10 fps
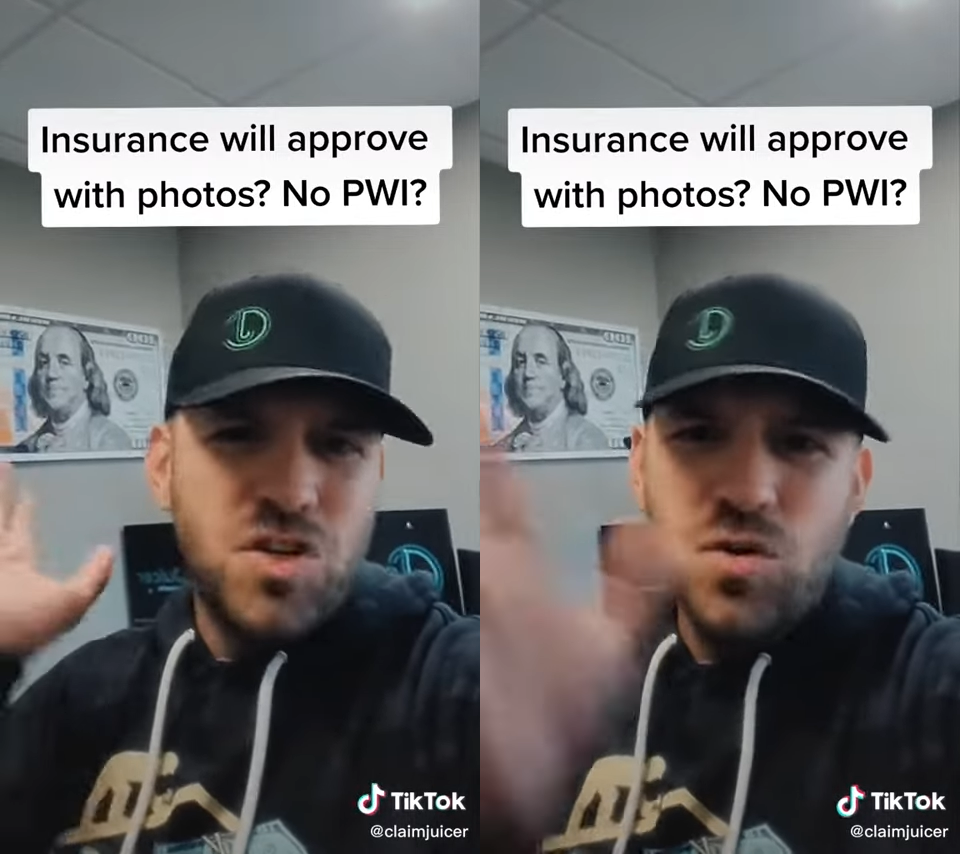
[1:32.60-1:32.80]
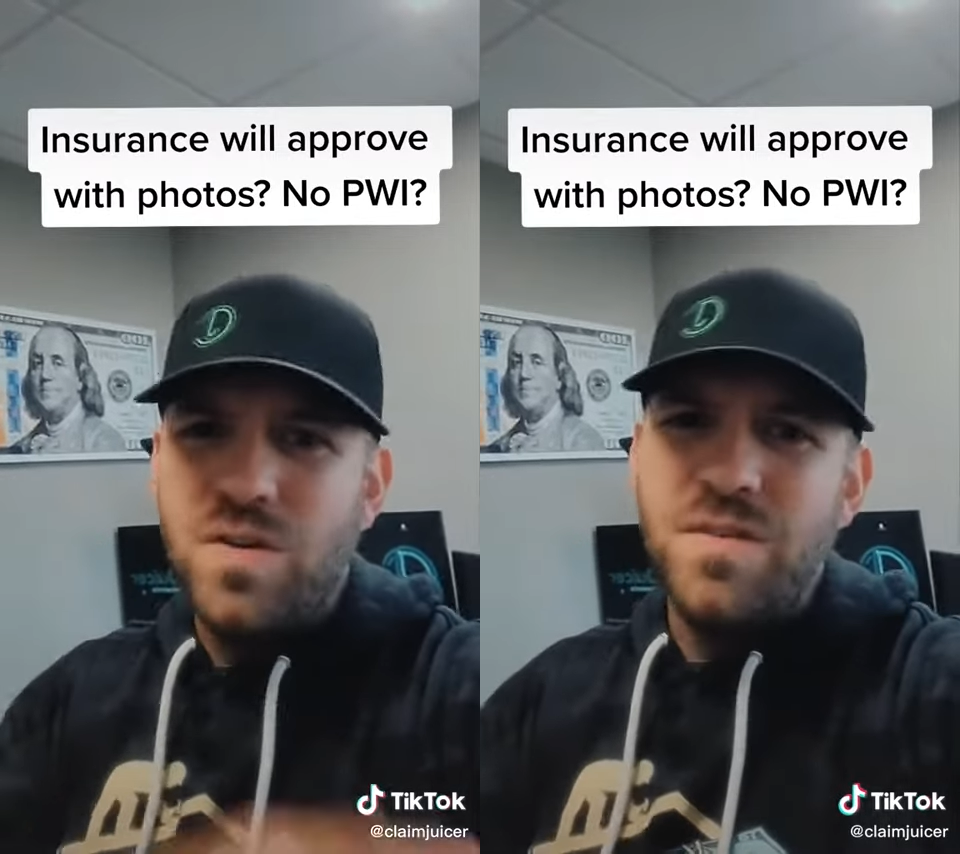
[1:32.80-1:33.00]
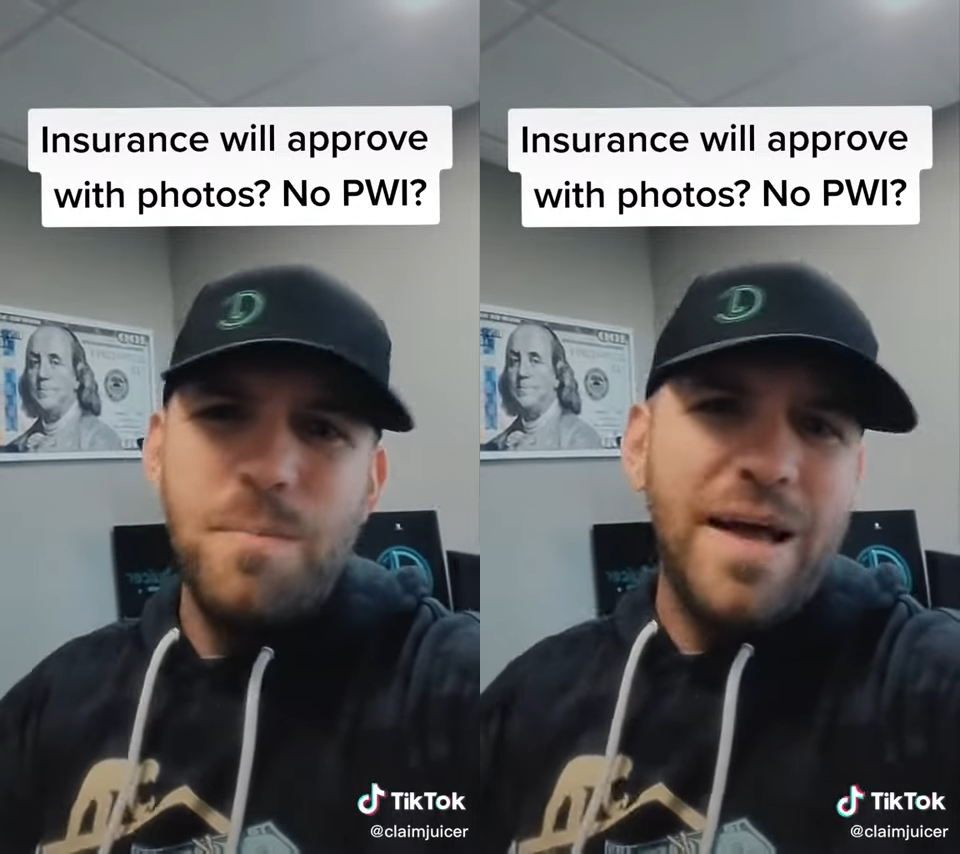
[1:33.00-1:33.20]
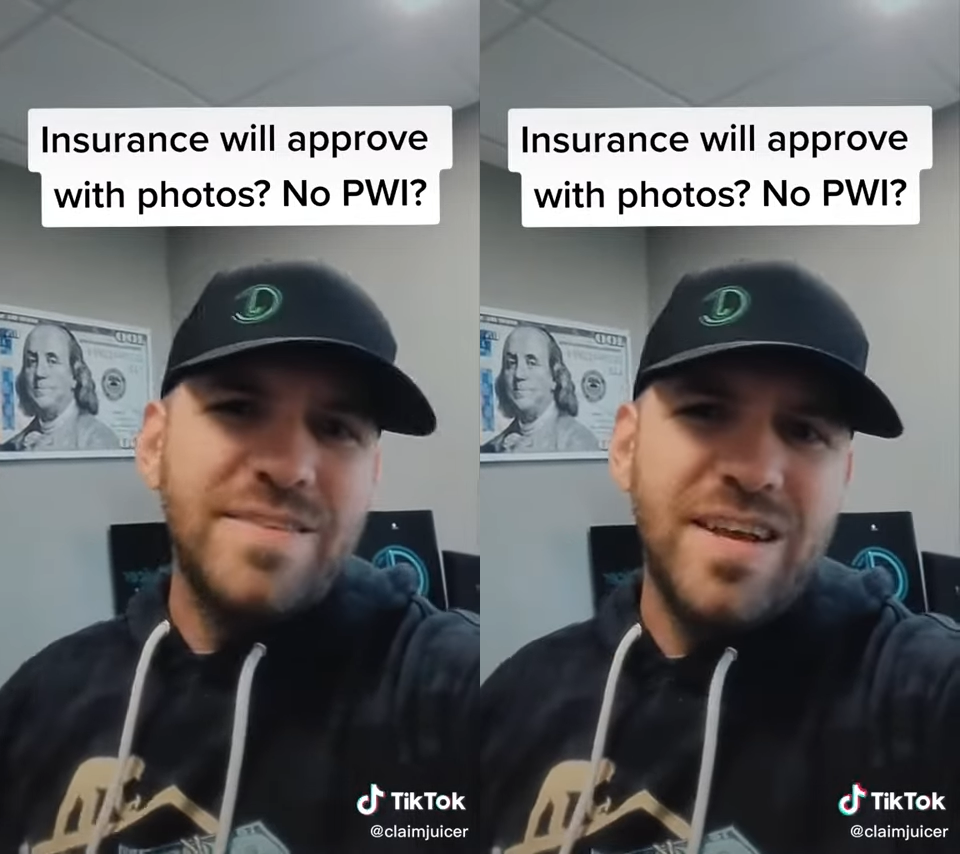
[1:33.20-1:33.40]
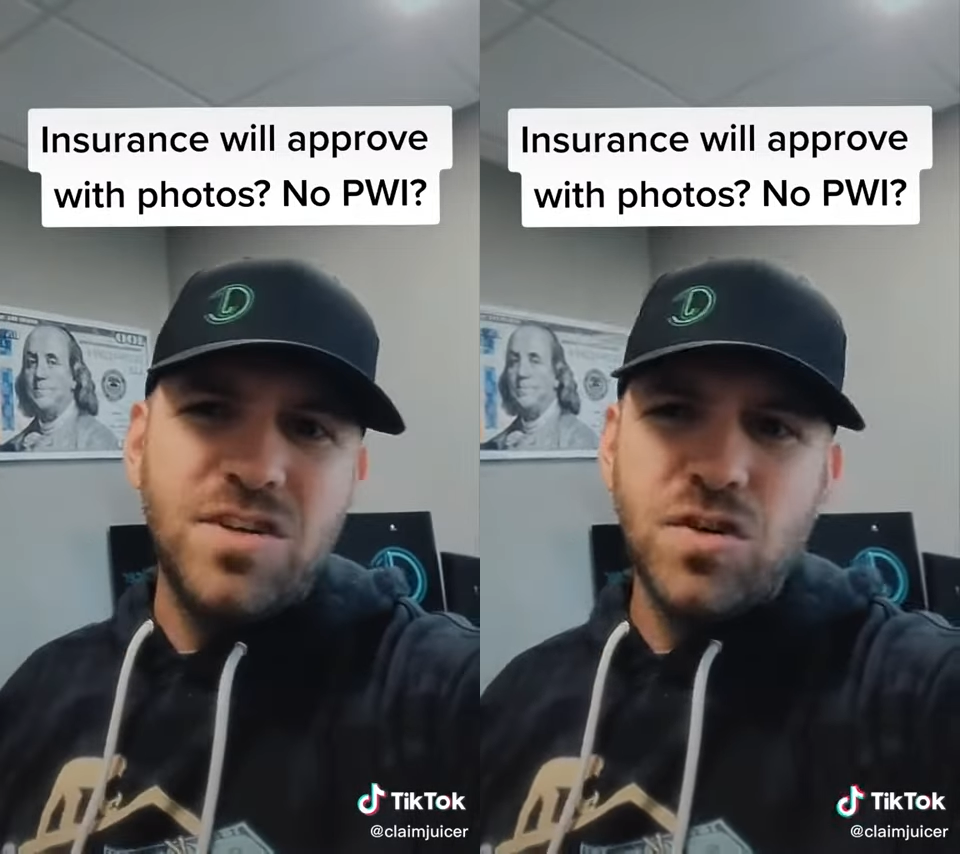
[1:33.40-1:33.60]
shoot us a
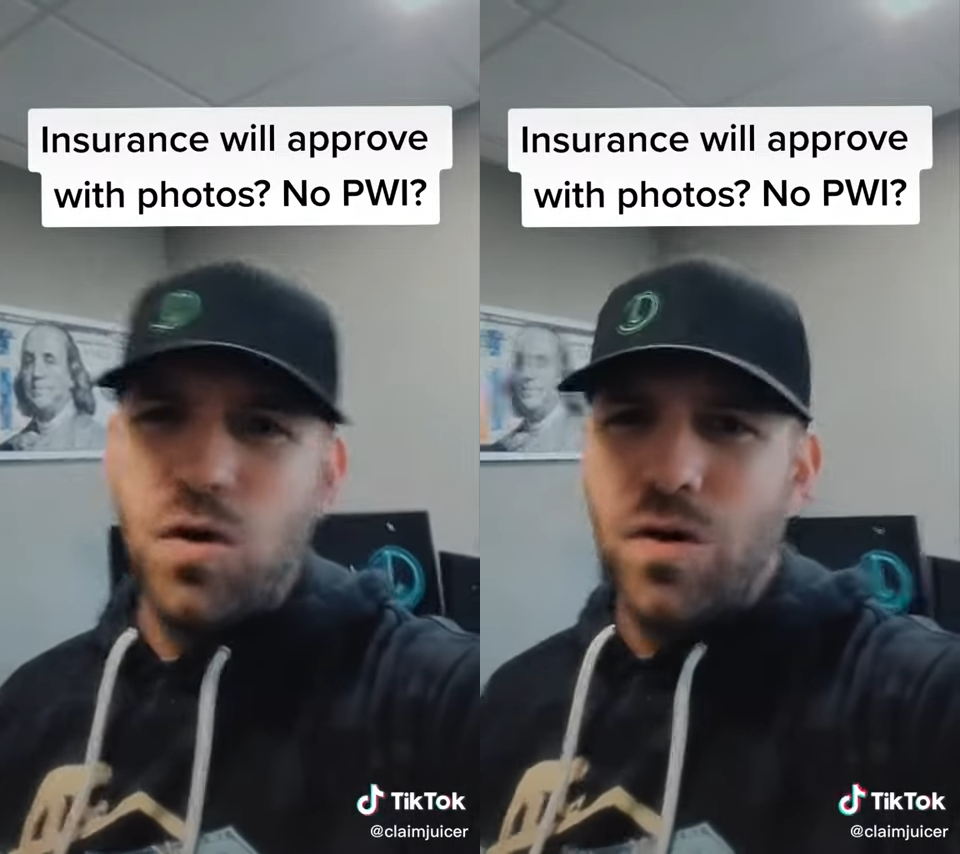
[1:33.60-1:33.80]
message.